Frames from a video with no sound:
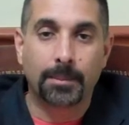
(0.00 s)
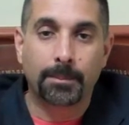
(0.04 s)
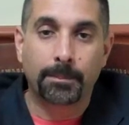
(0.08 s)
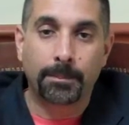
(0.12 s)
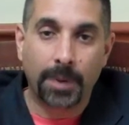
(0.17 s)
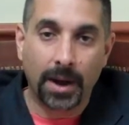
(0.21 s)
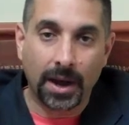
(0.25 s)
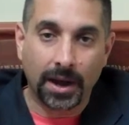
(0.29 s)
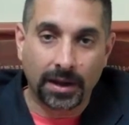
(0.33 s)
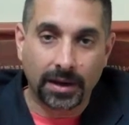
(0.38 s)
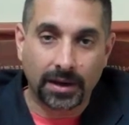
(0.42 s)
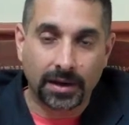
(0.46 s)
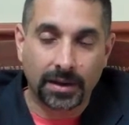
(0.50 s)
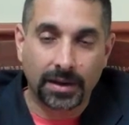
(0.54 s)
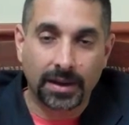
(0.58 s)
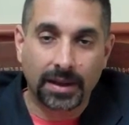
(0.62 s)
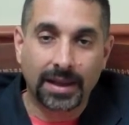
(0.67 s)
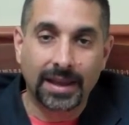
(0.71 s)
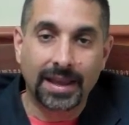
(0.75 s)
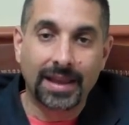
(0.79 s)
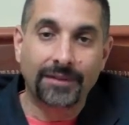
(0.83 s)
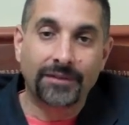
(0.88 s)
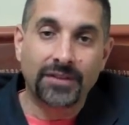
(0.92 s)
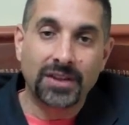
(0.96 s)
But
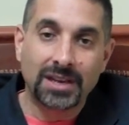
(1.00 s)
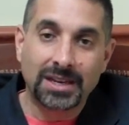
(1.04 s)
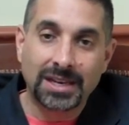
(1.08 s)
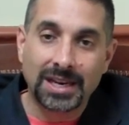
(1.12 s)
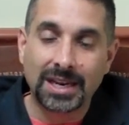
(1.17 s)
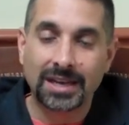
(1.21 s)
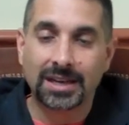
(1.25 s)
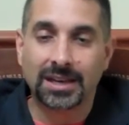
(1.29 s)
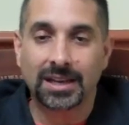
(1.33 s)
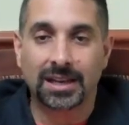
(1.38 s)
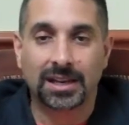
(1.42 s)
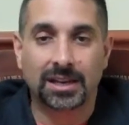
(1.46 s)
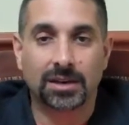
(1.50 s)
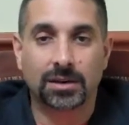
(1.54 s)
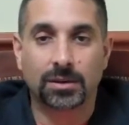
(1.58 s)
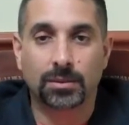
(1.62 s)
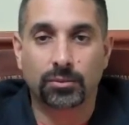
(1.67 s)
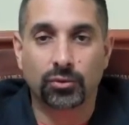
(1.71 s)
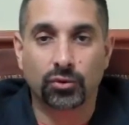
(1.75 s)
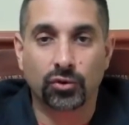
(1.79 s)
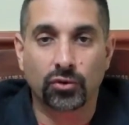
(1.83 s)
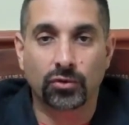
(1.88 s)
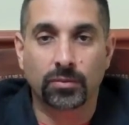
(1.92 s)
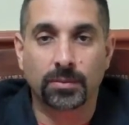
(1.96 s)
if you didn't get an
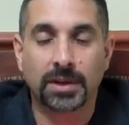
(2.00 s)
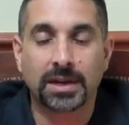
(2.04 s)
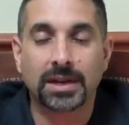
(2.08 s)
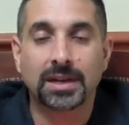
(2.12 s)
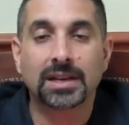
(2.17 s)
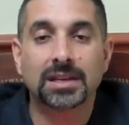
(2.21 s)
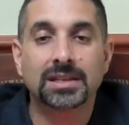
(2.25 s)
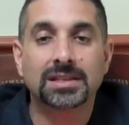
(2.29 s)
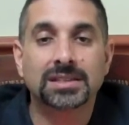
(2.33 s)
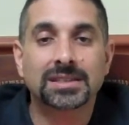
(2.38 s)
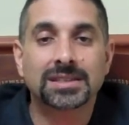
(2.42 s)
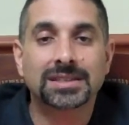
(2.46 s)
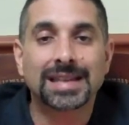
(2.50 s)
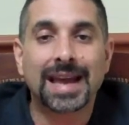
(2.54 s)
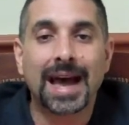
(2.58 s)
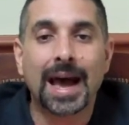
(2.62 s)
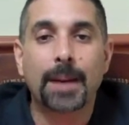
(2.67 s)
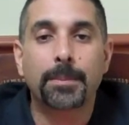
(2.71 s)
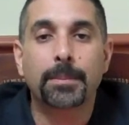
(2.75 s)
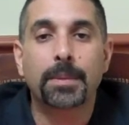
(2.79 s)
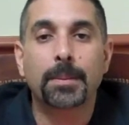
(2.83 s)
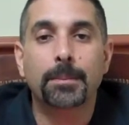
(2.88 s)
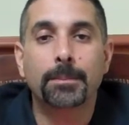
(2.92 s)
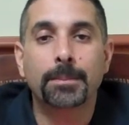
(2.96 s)
improvement,
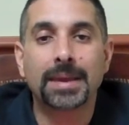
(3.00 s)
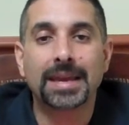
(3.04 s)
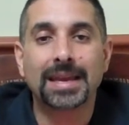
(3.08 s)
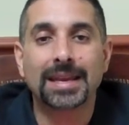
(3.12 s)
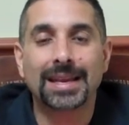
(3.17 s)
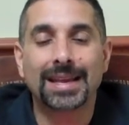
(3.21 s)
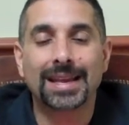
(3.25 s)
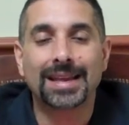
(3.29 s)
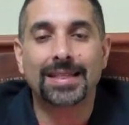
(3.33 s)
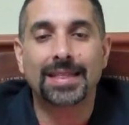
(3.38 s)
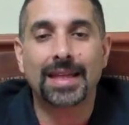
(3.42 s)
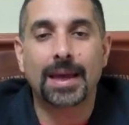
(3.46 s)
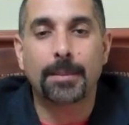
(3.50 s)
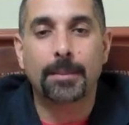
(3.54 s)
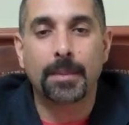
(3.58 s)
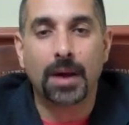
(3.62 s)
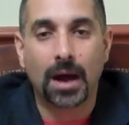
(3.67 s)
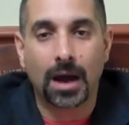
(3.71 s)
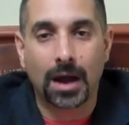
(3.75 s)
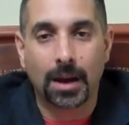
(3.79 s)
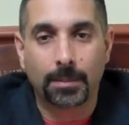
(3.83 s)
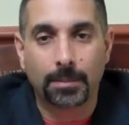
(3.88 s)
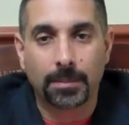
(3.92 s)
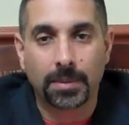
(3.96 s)
stop beating them
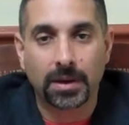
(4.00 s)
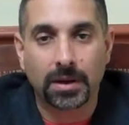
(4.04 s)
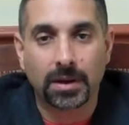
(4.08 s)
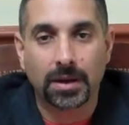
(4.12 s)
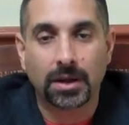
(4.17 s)
up.